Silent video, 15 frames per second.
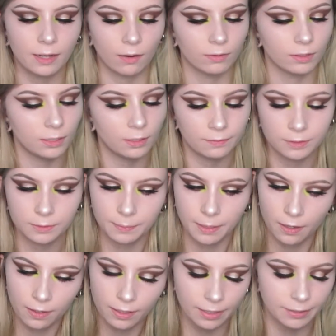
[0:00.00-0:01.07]
I really love this
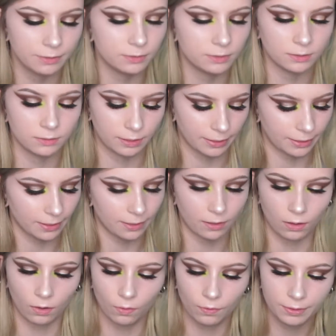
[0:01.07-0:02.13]
palette. I use it like
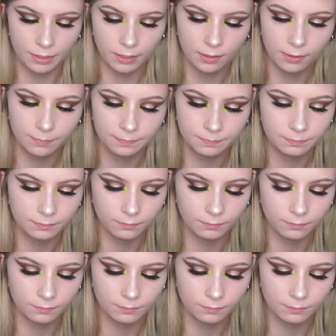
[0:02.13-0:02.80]
all the time.